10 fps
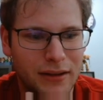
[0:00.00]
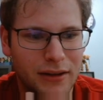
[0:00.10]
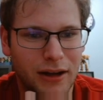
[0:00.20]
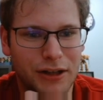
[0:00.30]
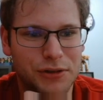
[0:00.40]

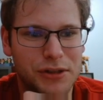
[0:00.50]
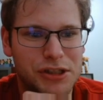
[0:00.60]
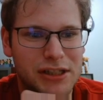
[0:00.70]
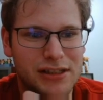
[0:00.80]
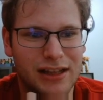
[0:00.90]

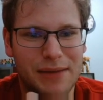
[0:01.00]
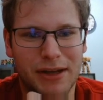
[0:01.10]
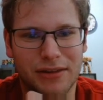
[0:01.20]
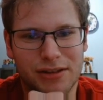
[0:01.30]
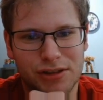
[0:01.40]
Hawk-Tuaji slamming
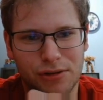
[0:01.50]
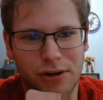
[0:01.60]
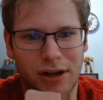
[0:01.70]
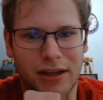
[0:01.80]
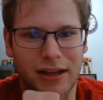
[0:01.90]
the
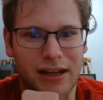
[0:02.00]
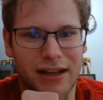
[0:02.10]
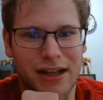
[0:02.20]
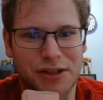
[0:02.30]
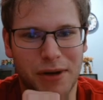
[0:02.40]
Sork, it getting
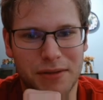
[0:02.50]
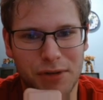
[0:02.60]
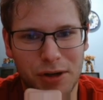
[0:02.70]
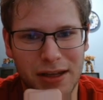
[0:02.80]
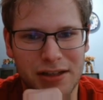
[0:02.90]
answered by the
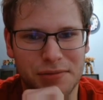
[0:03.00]
Mobius.